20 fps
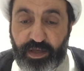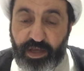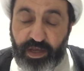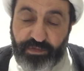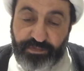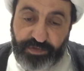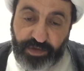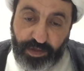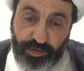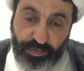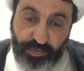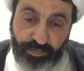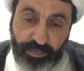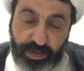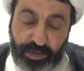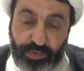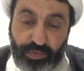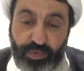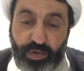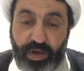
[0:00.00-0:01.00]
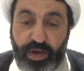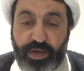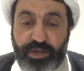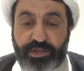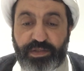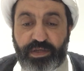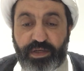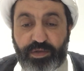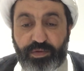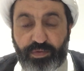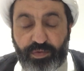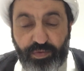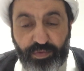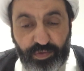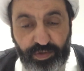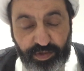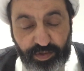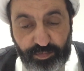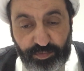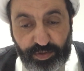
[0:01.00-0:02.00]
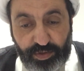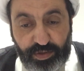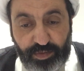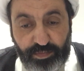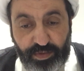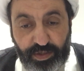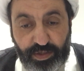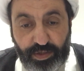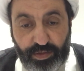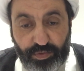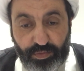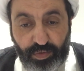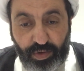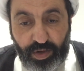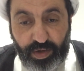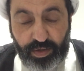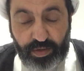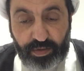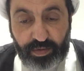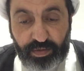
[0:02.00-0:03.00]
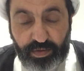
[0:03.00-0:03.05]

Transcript: If they make dua, it's like whole community making dua.